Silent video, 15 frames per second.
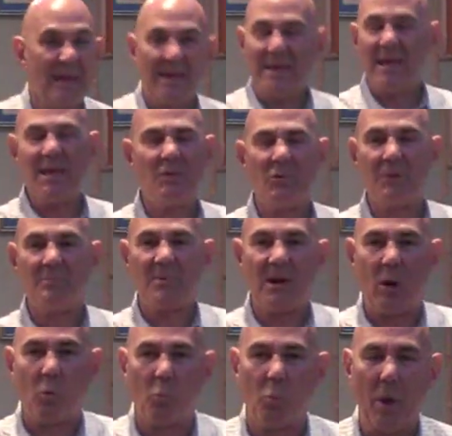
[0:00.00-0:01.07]
he would be
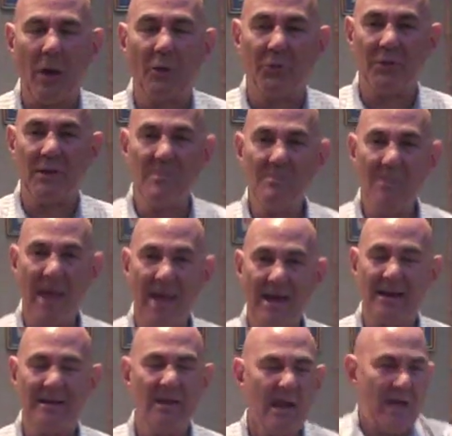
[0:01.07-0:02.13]
a wealthy
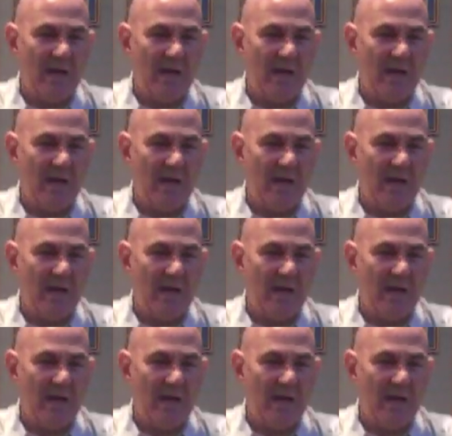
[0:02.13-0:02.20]
man.